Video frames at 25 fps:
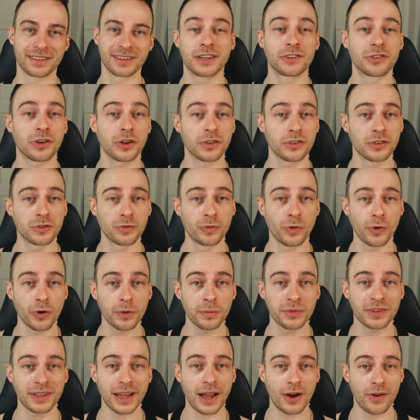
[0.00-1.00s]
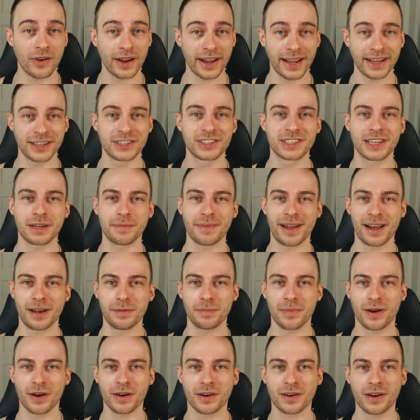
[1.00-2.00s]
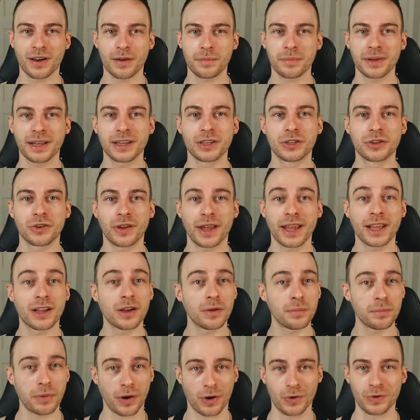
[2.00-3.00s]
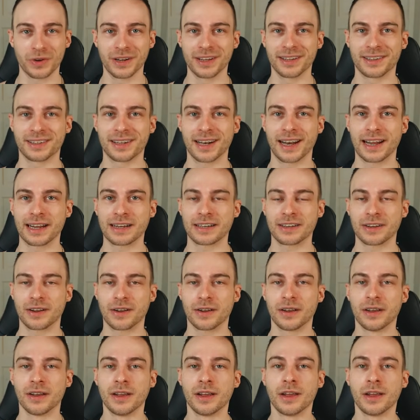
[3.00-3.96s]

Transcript: It transforms our HTML markup into a component selector,